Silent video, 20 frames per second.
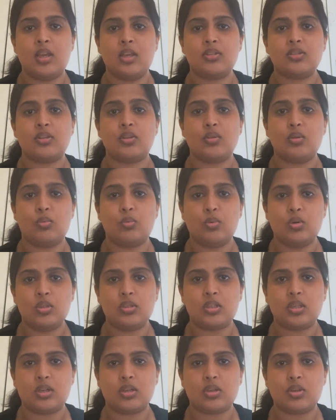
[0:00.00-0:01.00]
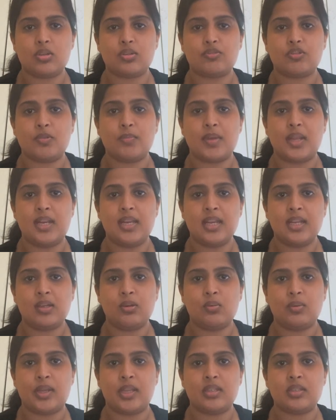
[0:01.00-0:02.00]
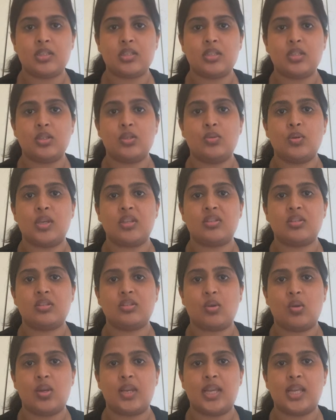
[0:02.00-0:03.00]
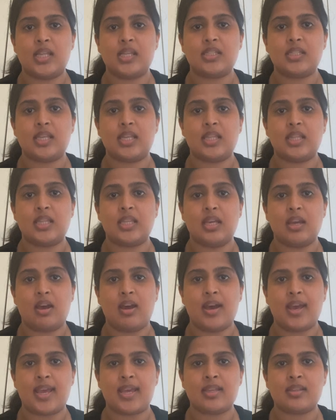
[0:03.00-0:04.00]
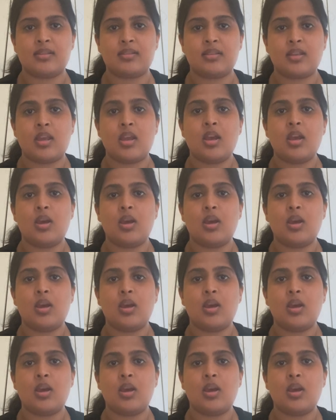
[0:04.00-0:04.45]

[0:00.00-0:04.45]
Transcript: So the water goes from a liquid to a solid in the ice